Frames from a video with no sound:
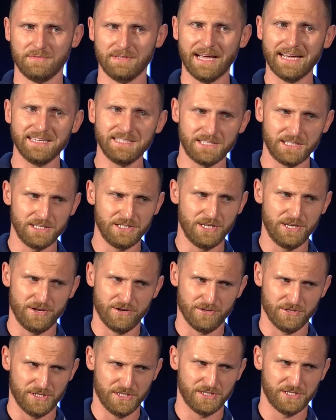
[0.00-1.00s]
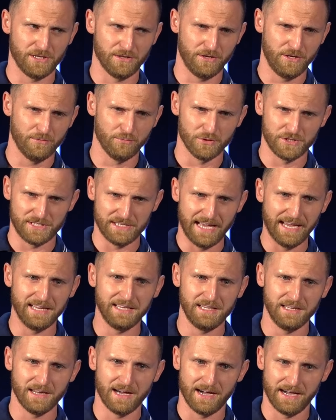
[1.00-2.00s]
19 years until he was
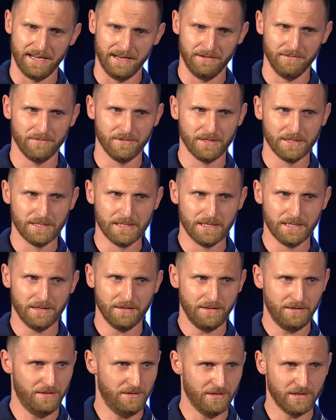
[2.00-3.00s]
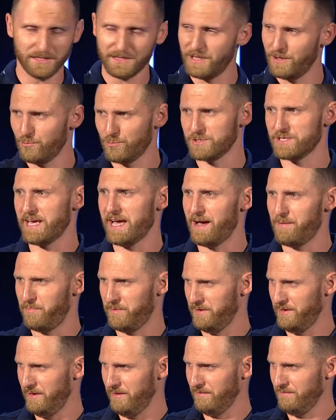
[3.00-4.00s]
99. Nothing was
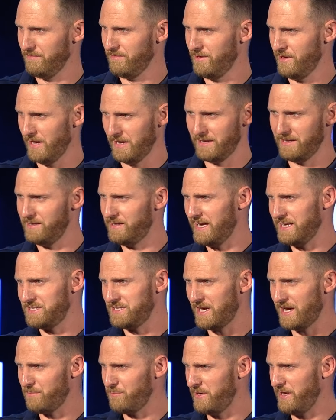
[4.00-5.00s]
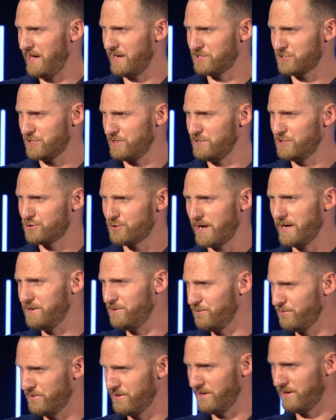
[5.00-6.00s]
happening. And in that time, he actually tried
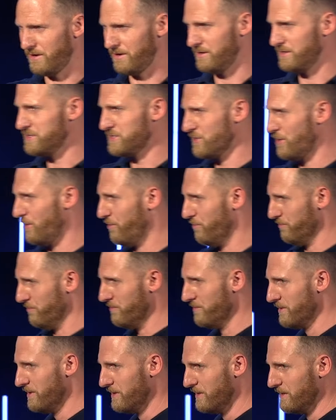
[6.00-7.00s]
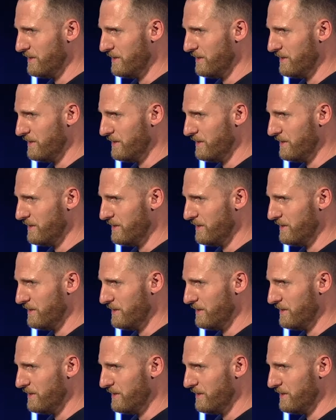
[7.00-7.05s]
doing it on his own.